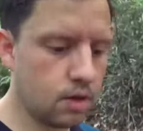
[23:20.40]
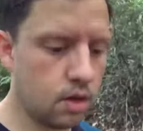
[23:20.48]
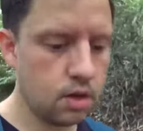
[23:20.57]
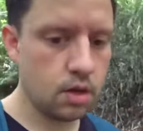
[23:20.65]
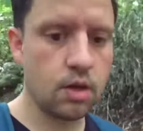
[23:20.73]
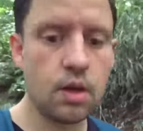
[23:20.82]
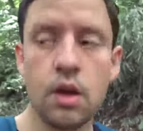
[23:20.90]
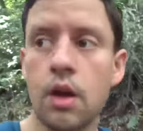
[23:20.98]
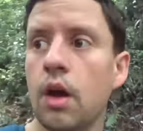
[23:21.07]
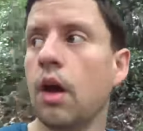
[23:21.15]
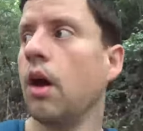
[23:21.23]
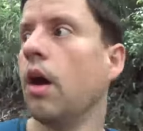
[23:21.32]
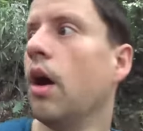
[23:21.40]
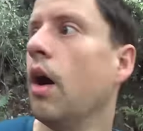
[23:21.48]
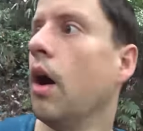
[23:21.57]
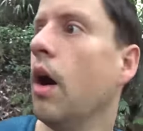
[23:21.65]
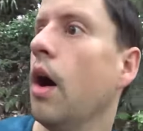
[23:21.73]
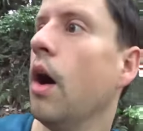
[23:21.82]

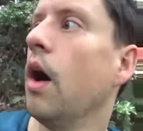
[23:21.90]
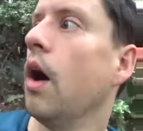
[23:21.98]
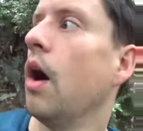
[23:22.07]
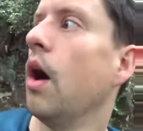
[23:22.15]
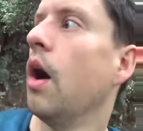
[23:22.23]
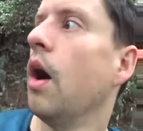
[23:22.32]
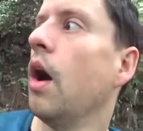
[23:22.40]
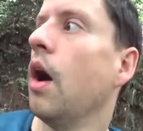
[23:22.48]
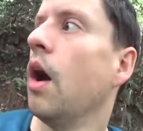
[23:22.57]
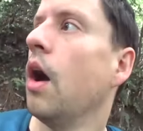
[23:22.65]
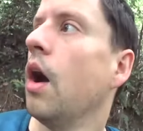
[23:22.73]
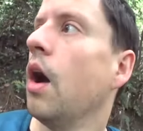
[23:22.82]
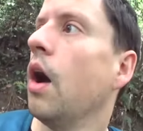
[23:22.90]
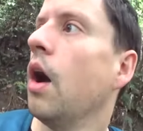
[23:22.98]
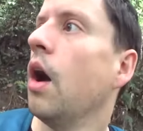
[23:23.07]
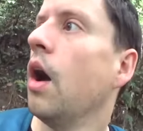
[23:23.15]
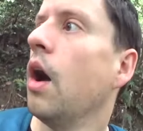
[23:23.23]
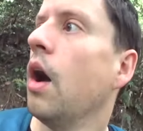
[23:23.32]

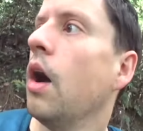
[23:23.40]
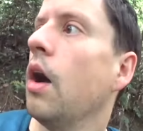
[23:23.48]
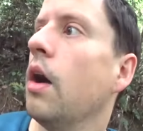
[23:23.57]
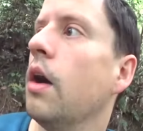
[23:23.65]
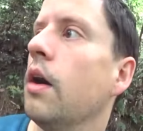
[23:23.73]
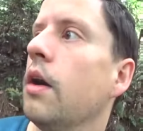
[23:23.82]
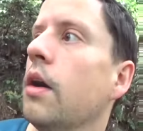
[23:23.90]
[no speech]